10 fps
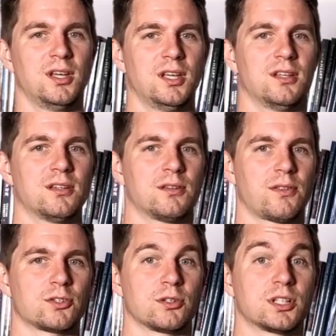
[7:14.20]
In
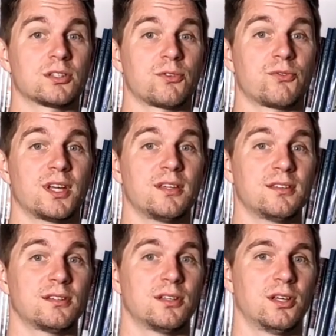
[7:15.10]
the traditions
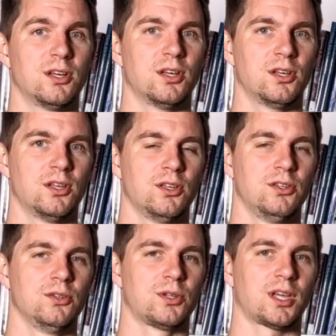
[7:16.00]
phase,
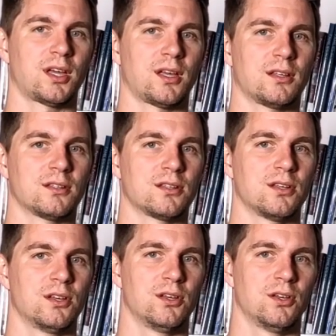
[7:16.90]
you can
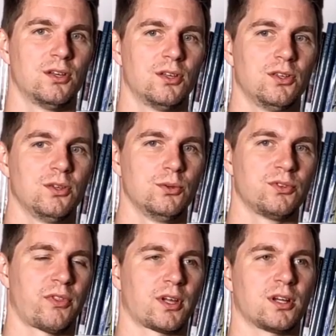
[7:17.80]

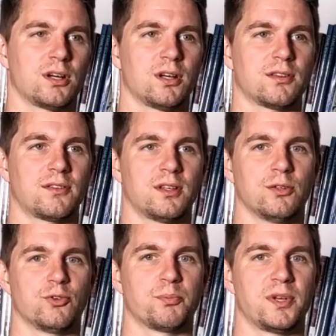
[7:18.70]
use the cards that
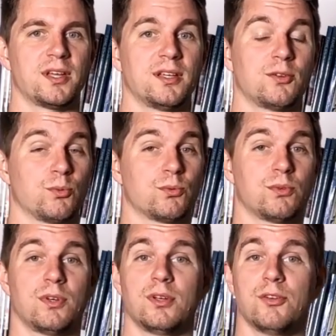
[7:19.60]
you've played,
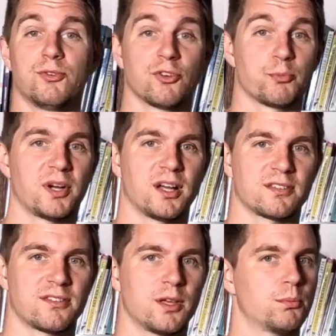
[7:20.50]
if you've
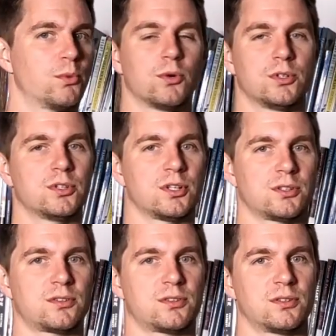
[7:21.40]
passed them or
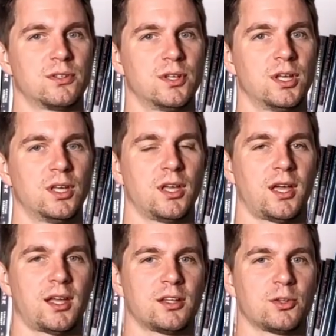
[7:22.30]
not,
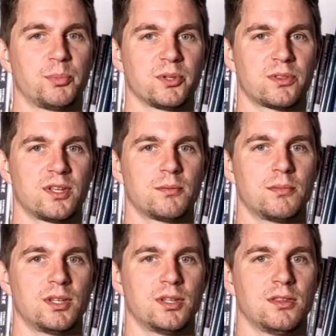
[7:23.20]
and put
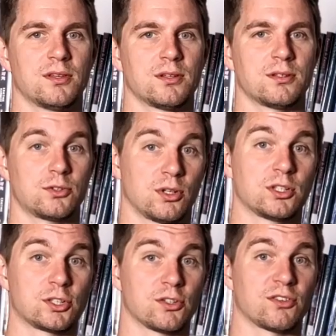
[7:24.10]
them in the
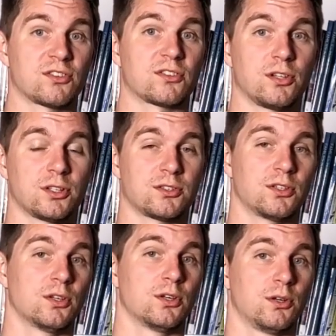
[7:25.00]
traditions slot
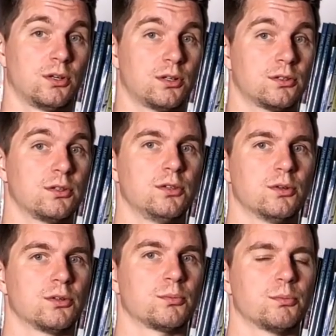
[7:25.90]
on
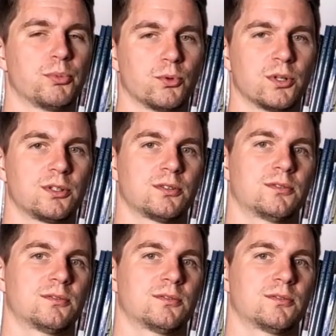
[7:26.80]
your board.